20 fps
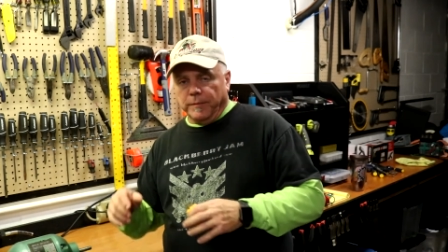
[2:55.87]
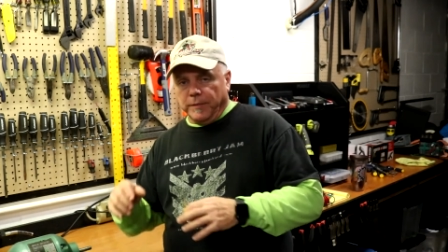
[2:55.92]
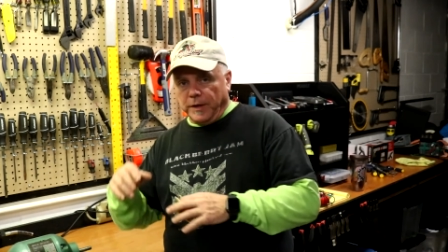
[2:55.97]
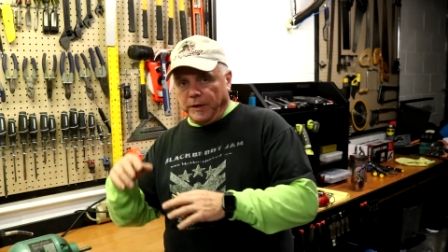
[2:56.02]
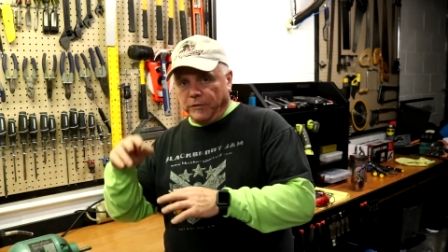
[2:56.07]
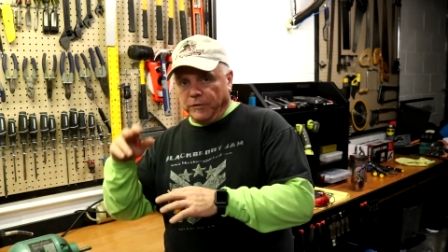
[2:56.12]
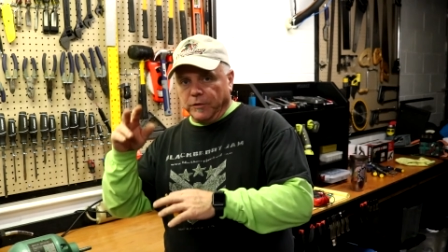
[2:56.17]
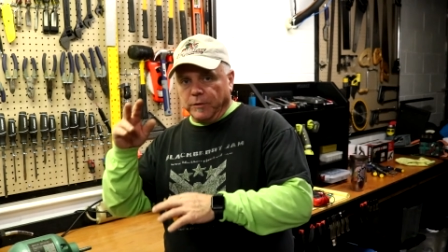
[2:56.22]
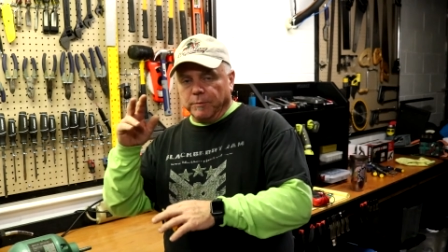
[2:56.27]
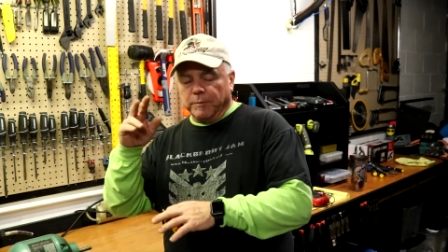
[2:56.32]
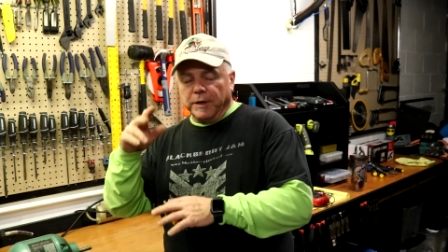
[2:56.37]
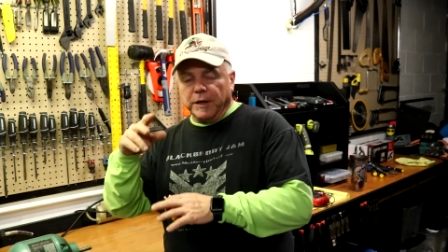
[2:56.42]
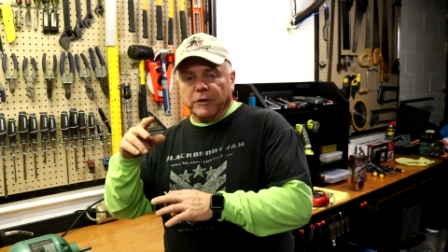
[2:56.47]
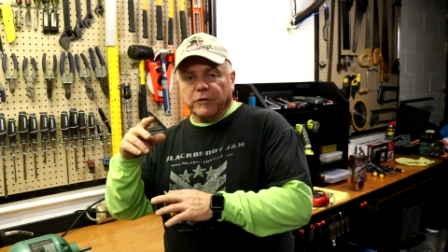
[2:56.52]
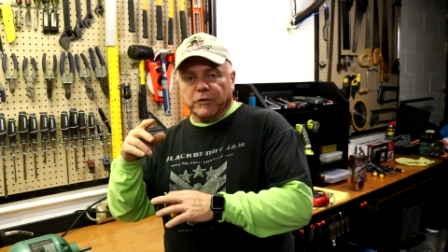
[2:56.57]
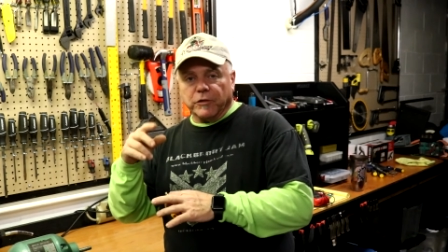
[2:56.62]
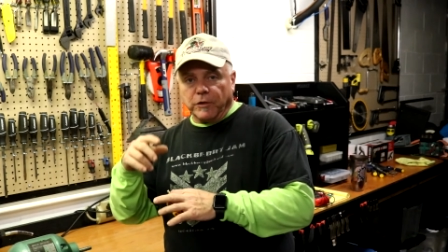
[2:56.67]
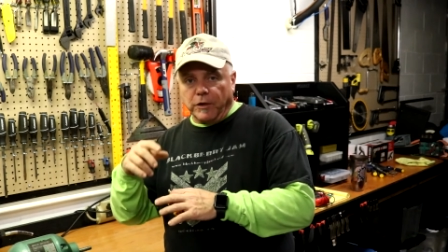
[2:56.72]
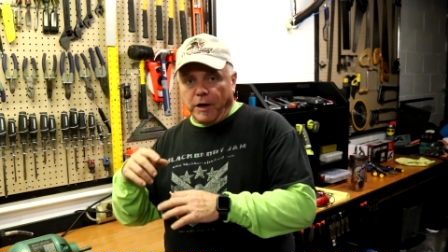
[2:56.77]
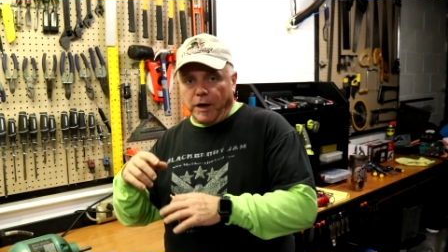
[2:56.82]
that's the big
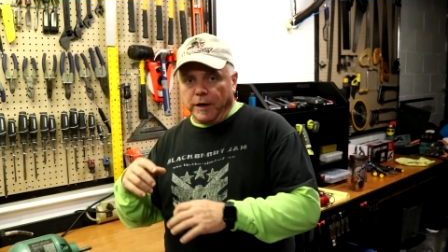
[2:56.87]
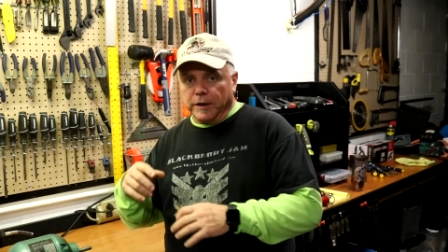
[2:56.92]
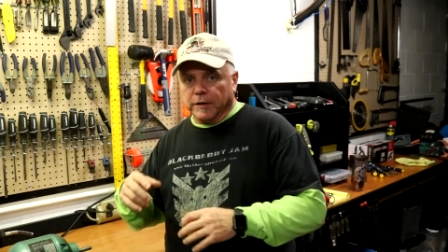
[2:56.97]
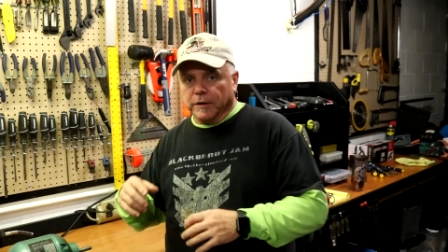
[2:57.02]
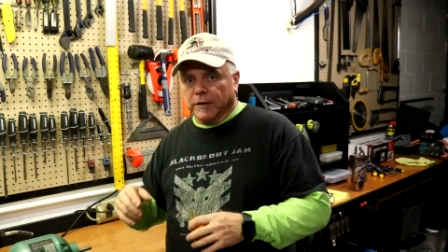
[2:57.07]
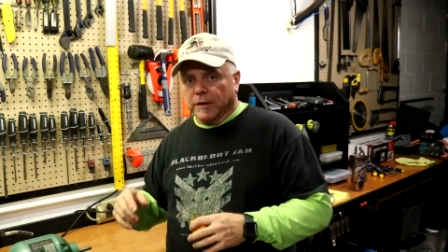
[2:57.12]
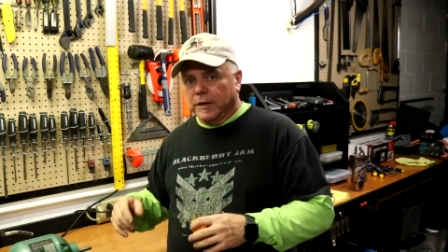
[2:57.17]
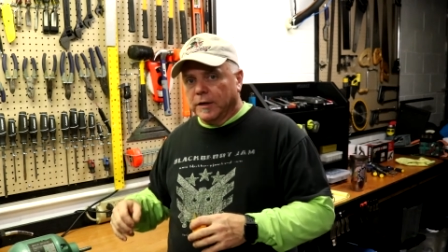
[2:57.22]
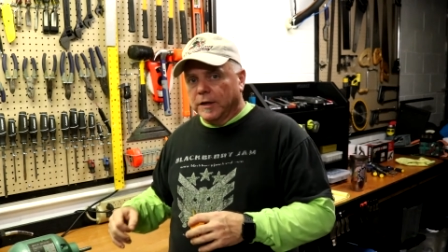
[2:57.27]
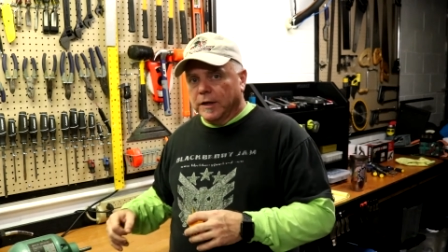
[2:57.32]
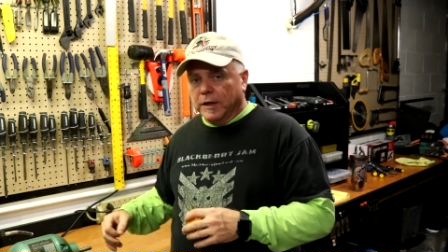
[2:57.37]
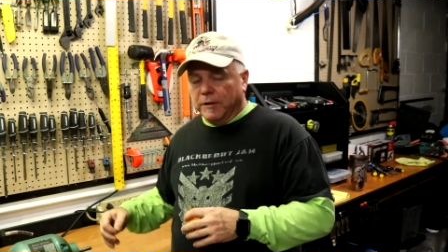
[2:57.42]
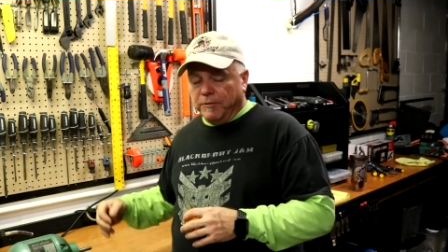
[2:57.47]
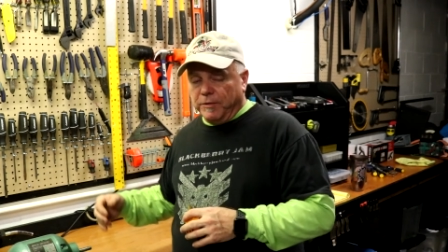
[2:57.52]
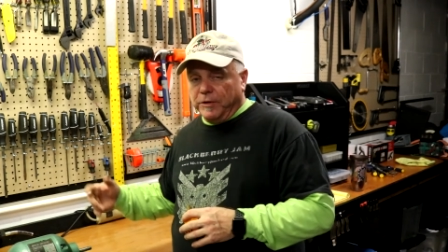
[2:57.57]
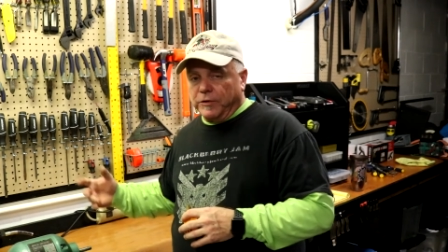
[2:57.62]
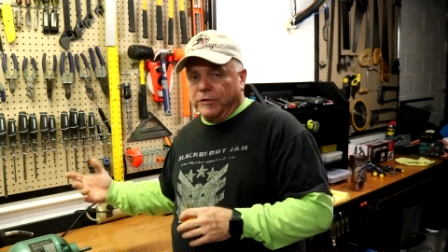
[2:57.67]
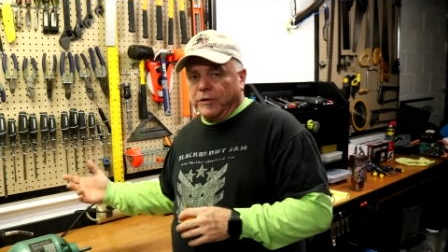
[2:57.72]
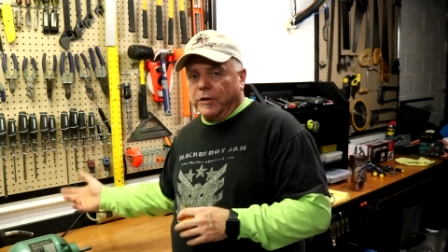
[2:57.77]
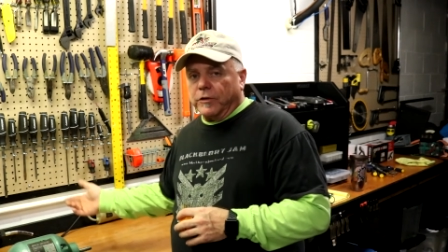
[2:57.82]
slot, if
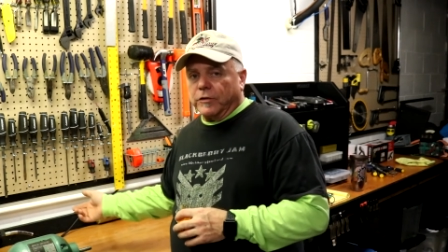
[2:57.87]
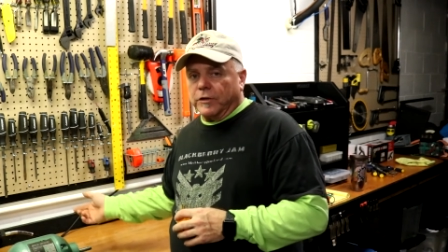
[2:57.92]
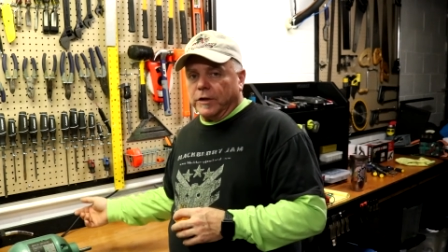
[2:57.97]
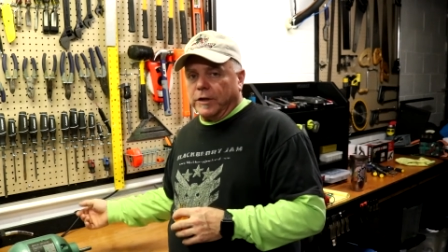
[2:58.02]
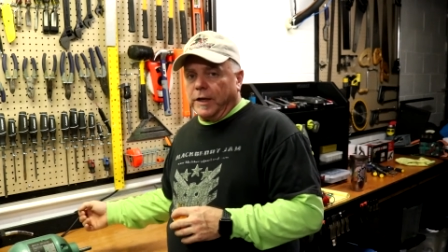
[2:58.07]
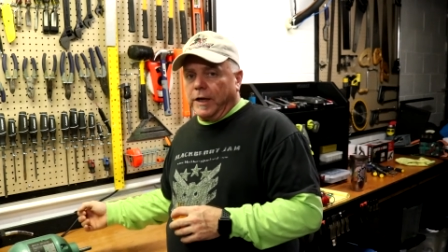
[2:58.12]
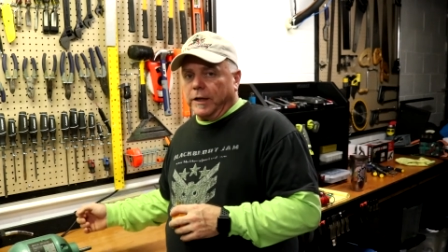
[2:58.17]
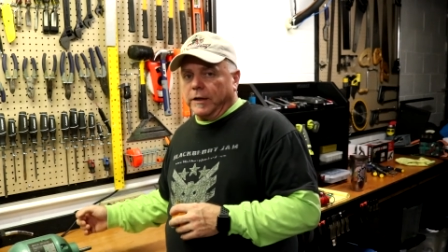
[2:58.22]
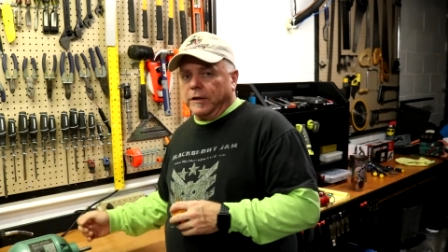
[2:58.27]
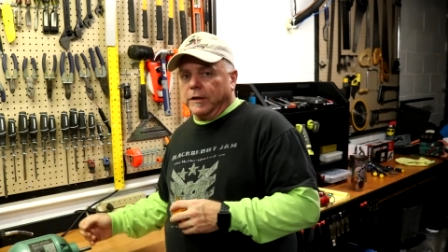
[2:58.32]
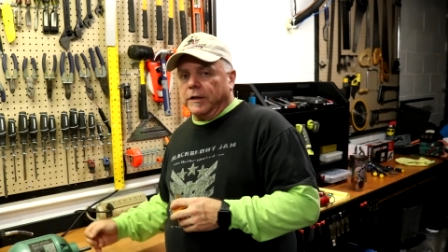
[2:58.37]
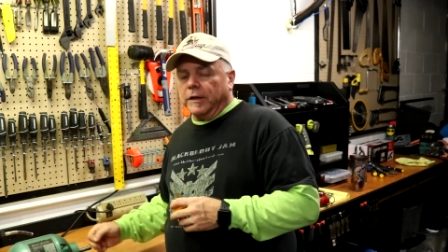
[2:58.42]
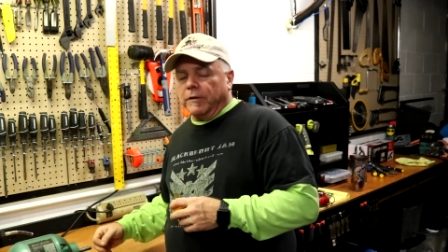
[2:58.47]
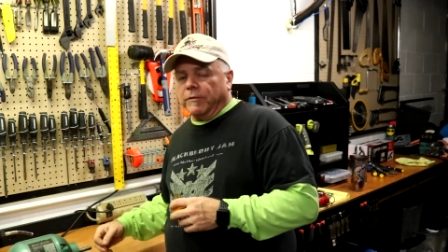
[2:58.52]
it's disconnected,